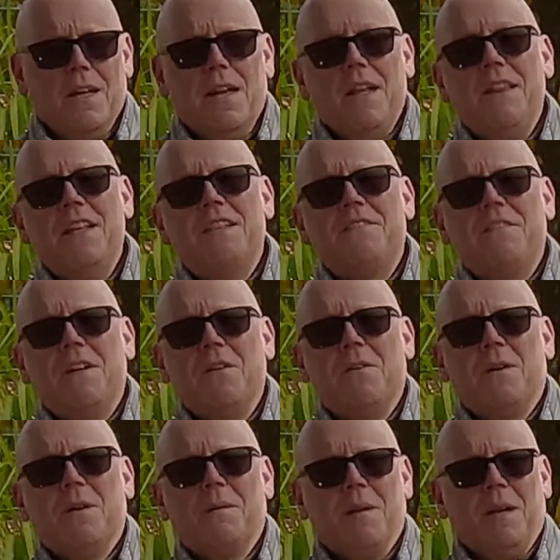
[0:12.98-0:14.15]
In this video,
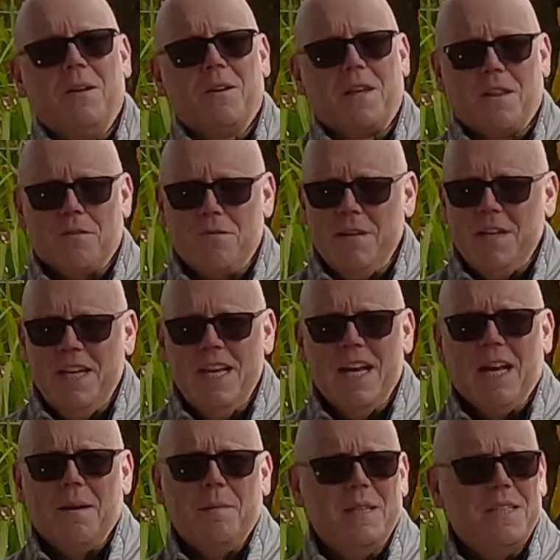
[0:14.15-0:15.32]
I'm going to look at 3 key
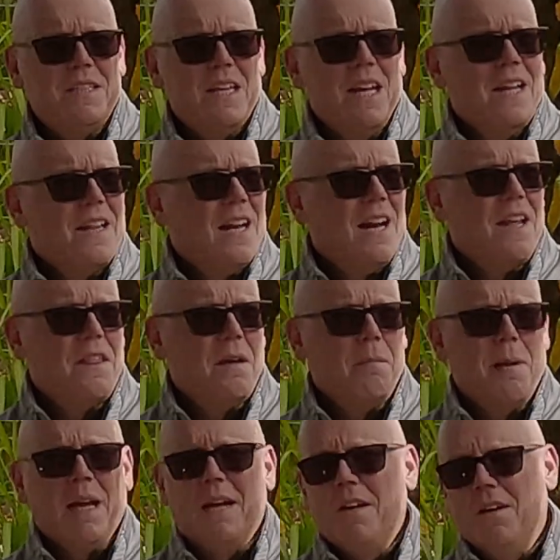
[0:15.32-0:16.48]
elements that I think
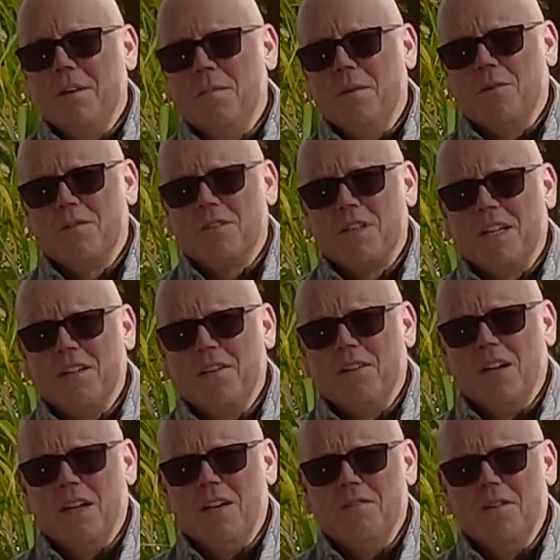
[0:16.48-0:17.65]
make a good motorcycle
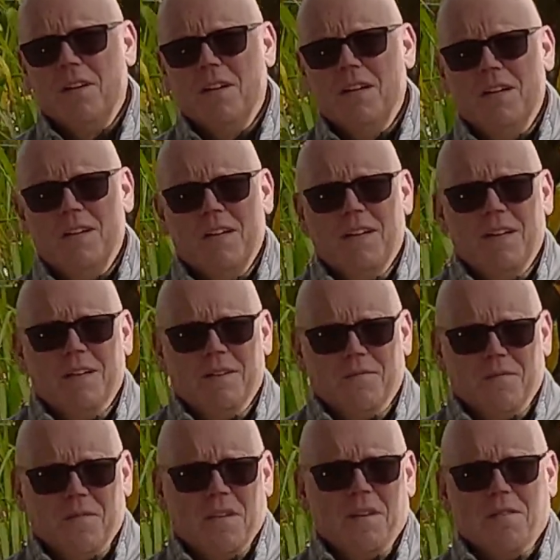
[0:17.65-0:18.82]
glove.
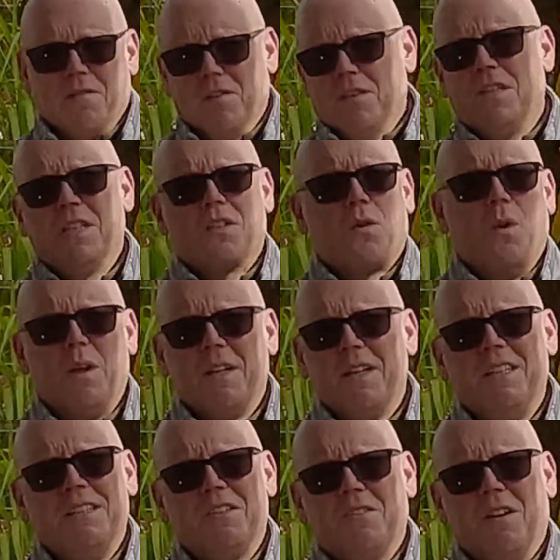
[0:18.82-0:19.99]
First is quality
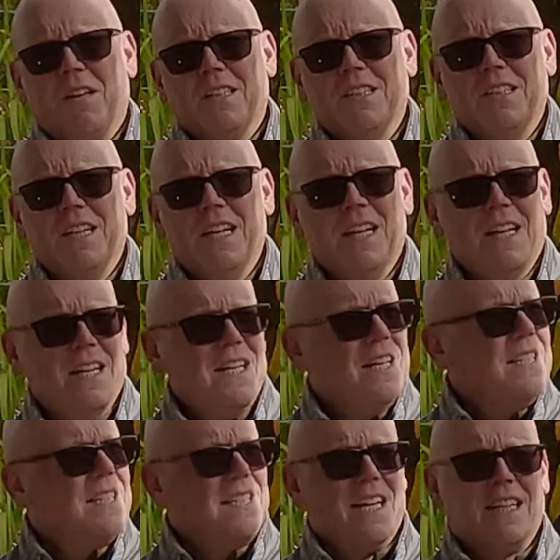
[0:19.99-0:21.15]
construction,
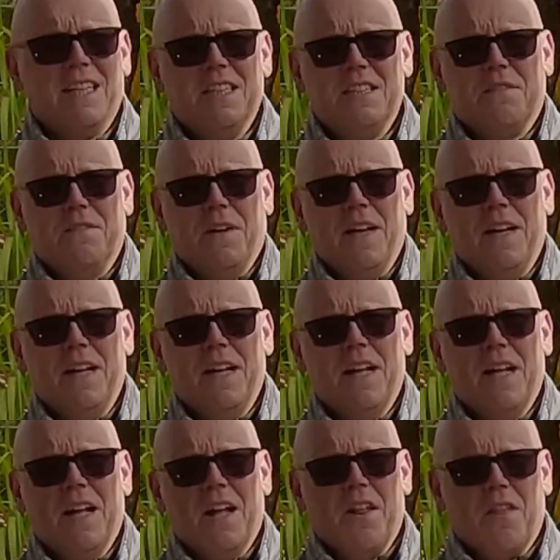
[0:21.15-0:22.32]
second is fit,
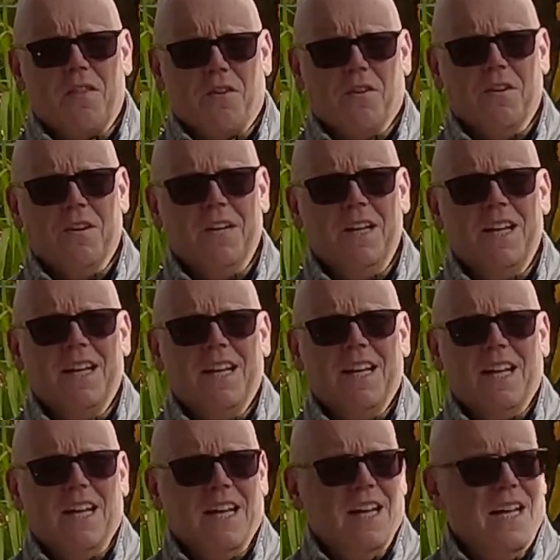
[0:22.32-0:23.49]
third
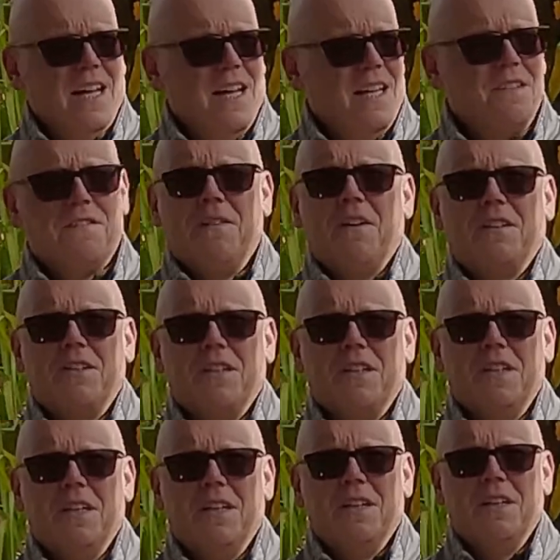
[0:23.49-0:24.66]
is
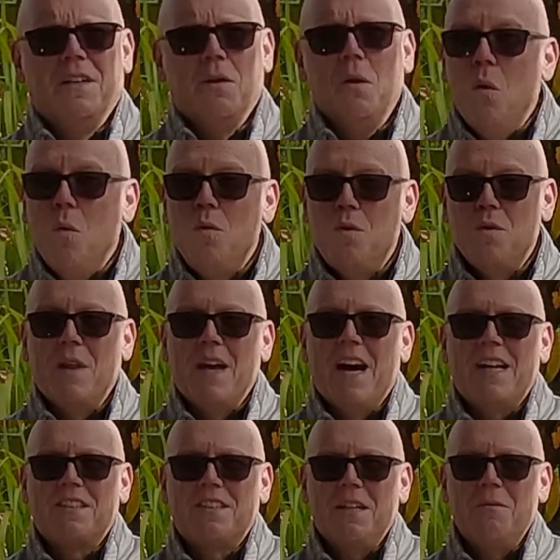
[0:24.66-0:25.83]
function. Do they
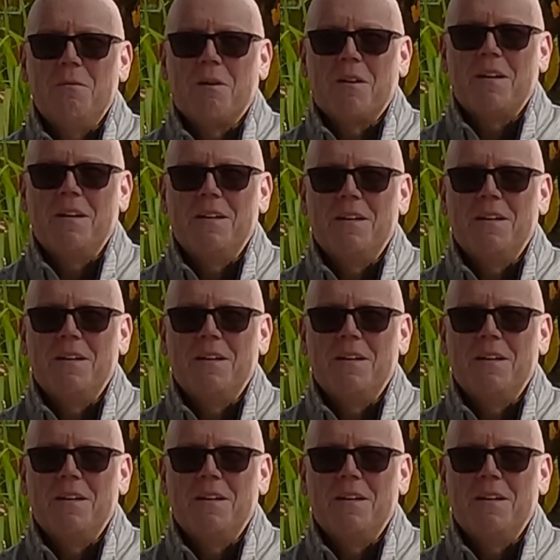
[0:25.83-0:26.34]
actually work?